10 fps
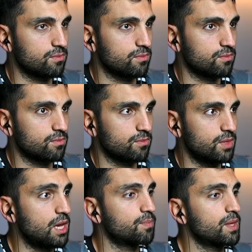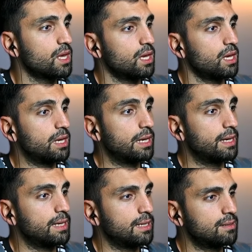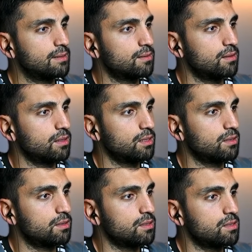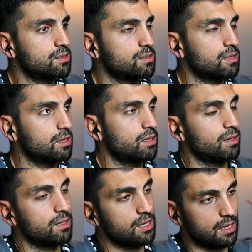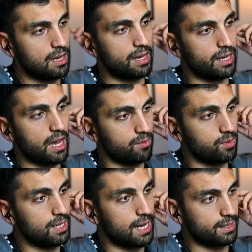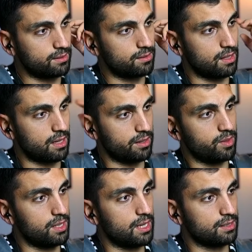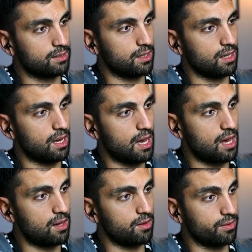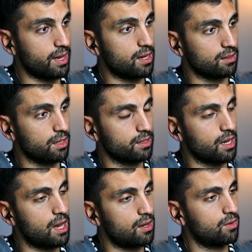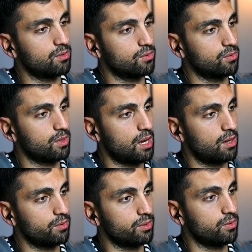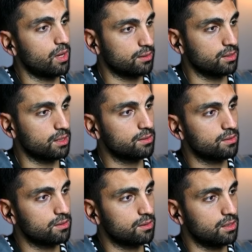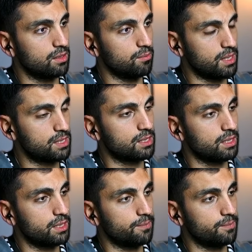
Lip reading: yeah. It is. I really liked how the angle and how you handle it. Basically,